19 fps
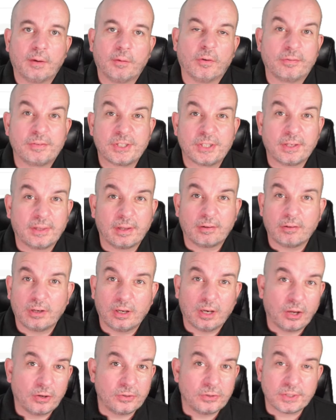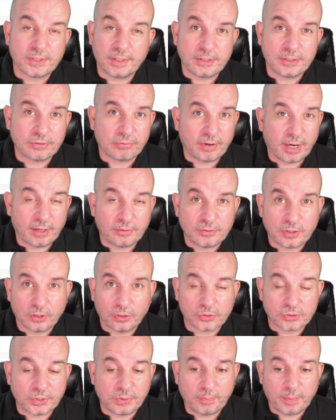Now, obviously, there are loads of these around,
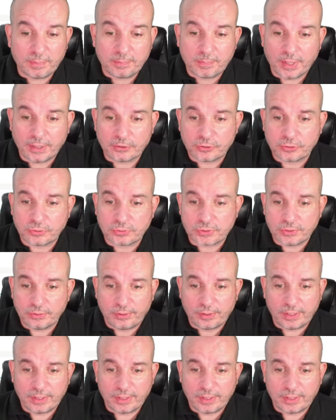lots of big petrols and